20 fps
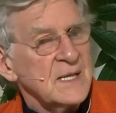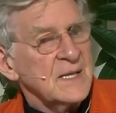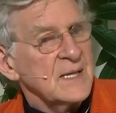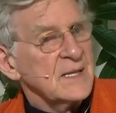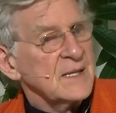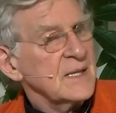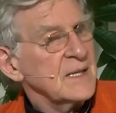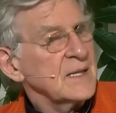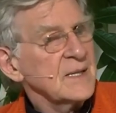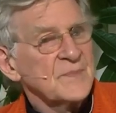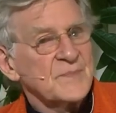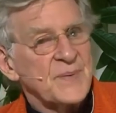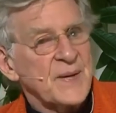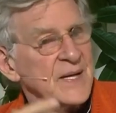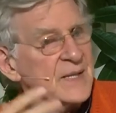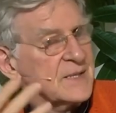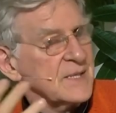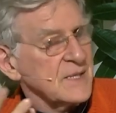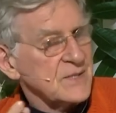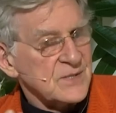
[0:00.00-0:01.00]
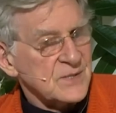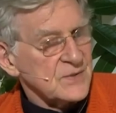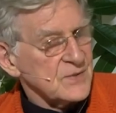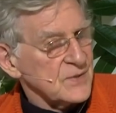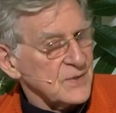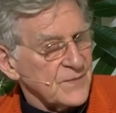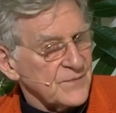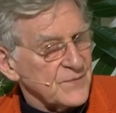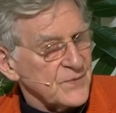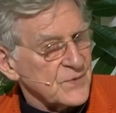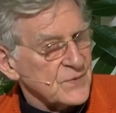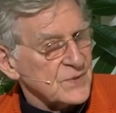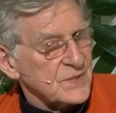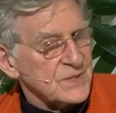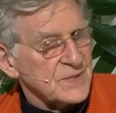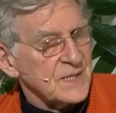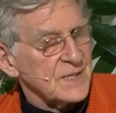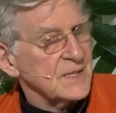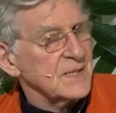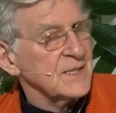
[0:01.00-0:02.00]
they didn't pay attention to
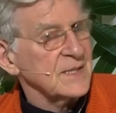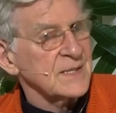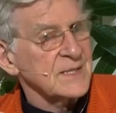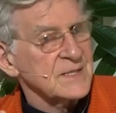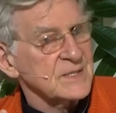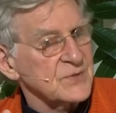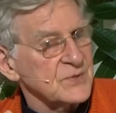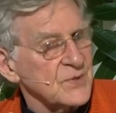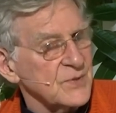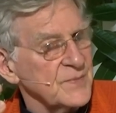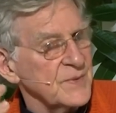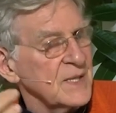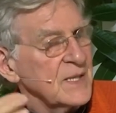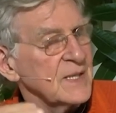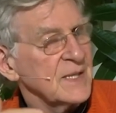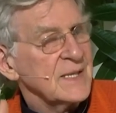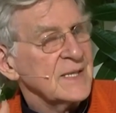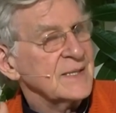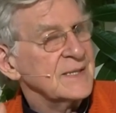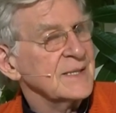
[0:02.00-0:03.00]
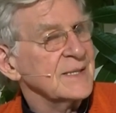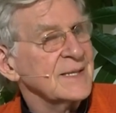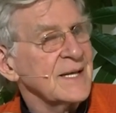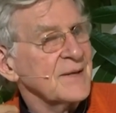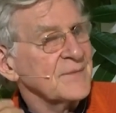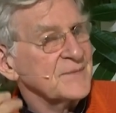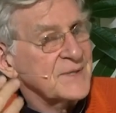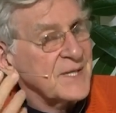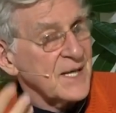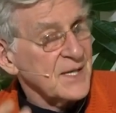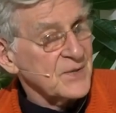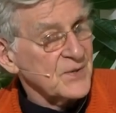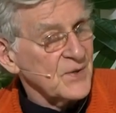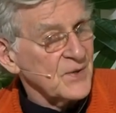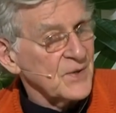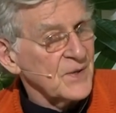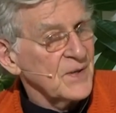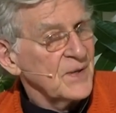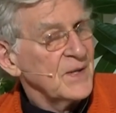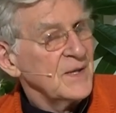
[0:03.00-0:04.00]
Confucius. They didn't listen to him. He didn't have
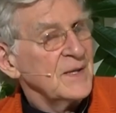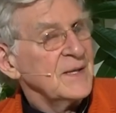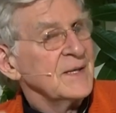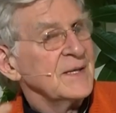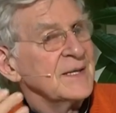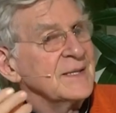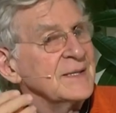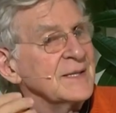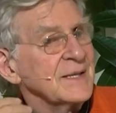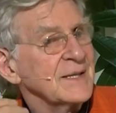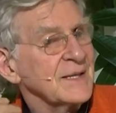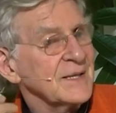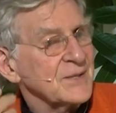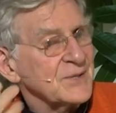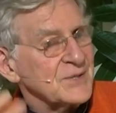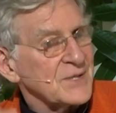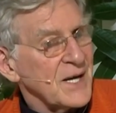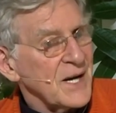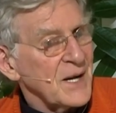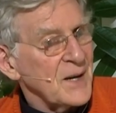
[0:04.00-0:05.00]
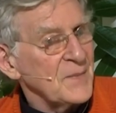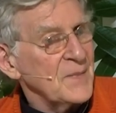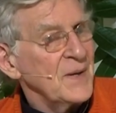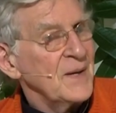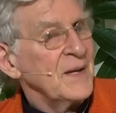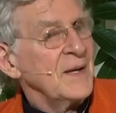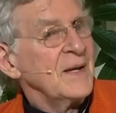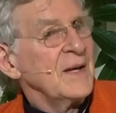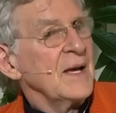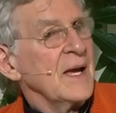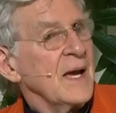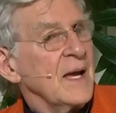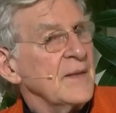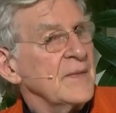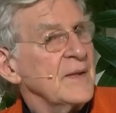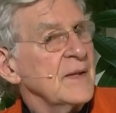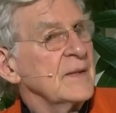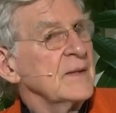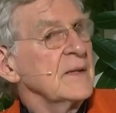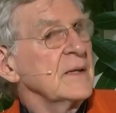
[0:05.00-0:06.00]
tenure. He didn't get a job. And
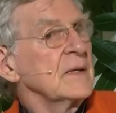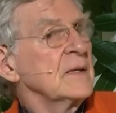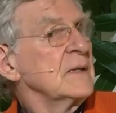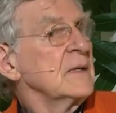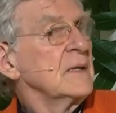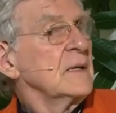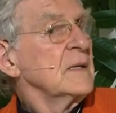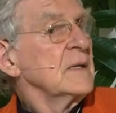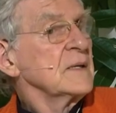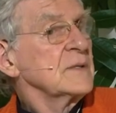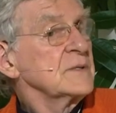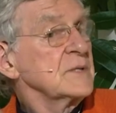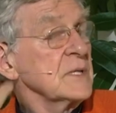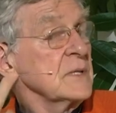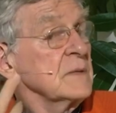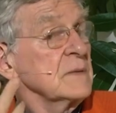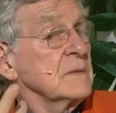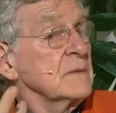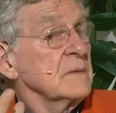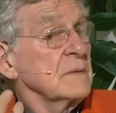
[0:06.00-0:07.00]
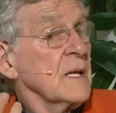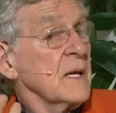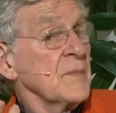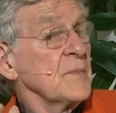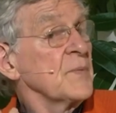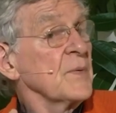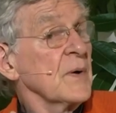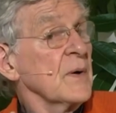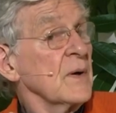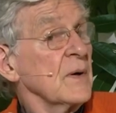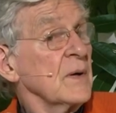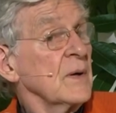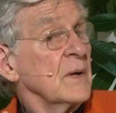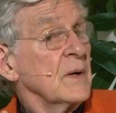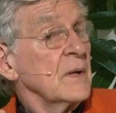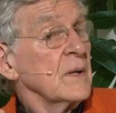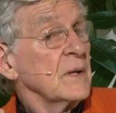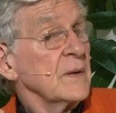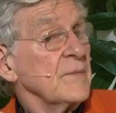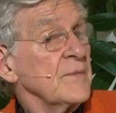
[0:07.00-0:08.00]
then the Qin
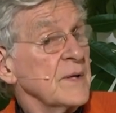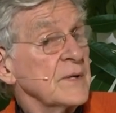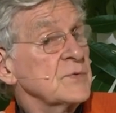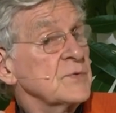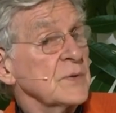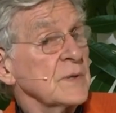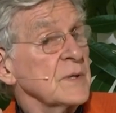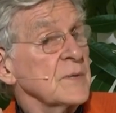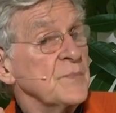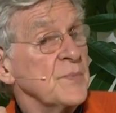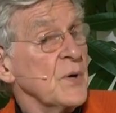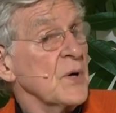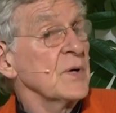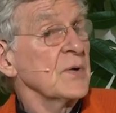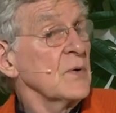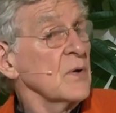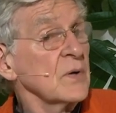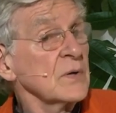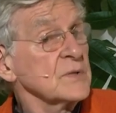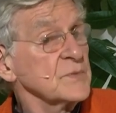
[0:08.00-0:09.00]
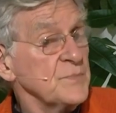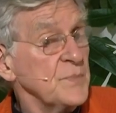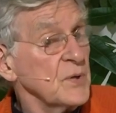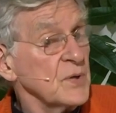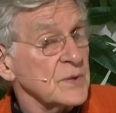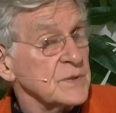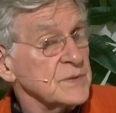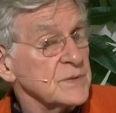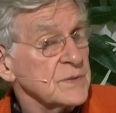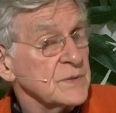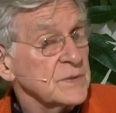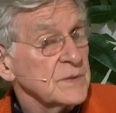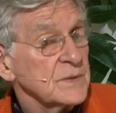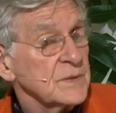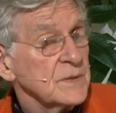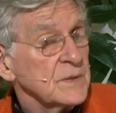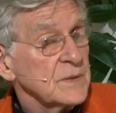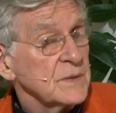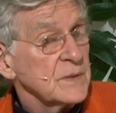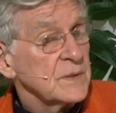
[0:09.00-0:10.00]
Emperor eventually burned all his books,
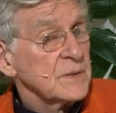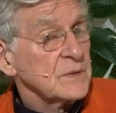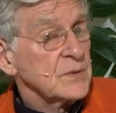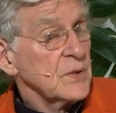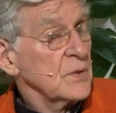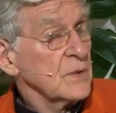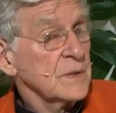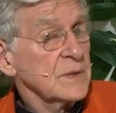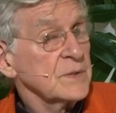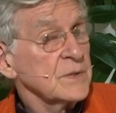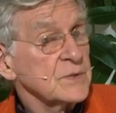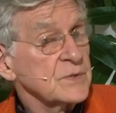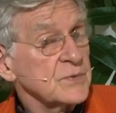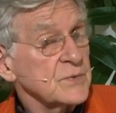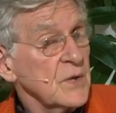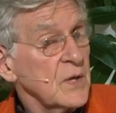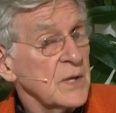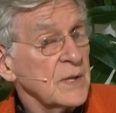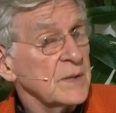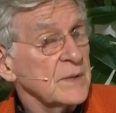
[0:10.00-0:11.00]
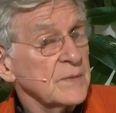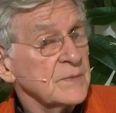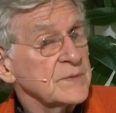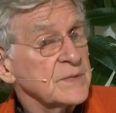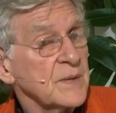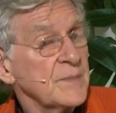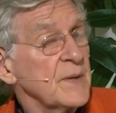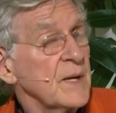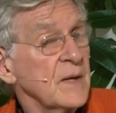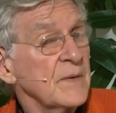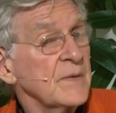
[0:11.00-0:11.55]
totally destroyed. And somehow